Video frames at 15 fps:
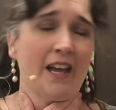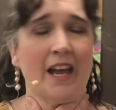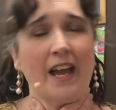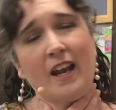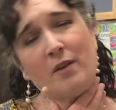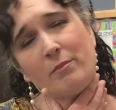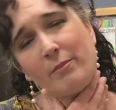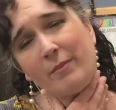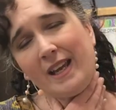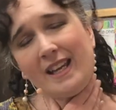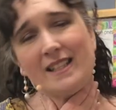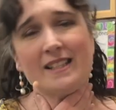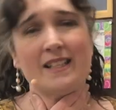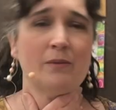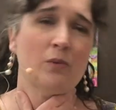and
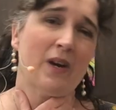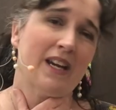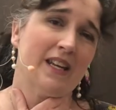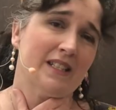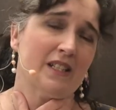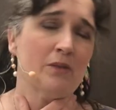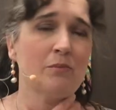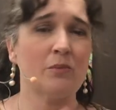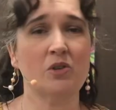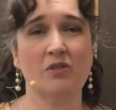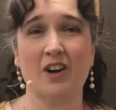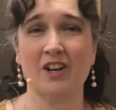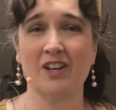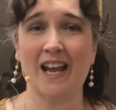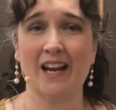amazing ways to move
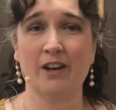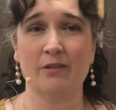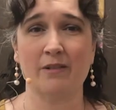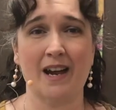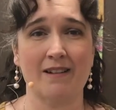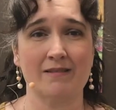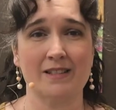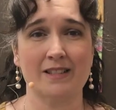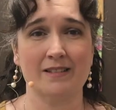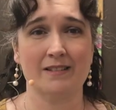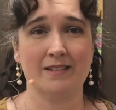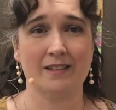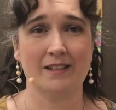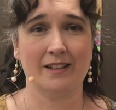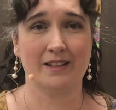our neck around?
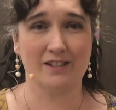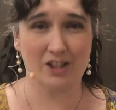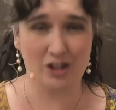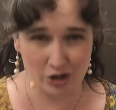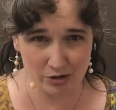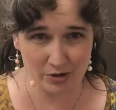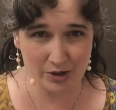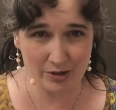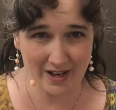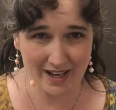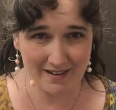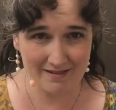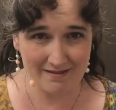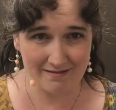Did you do it?